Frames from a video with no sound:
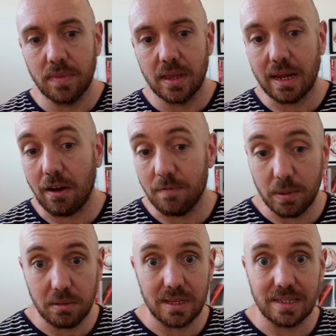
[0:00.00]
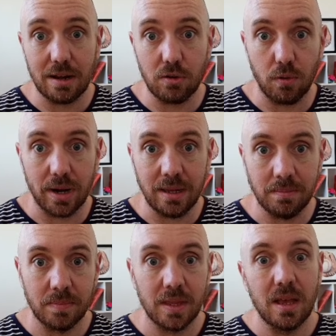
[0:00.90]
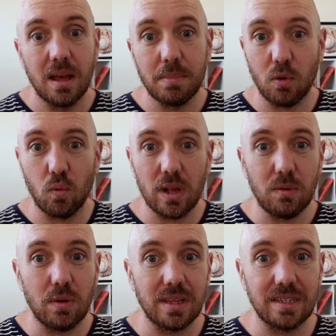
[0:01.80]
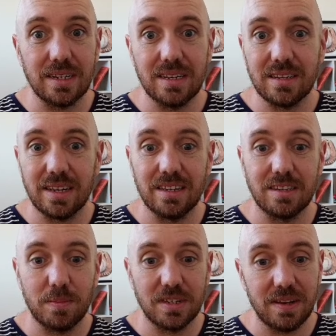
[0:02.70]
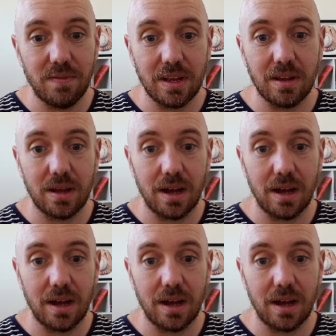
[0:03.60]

Now I've built these out already, but really what this is specific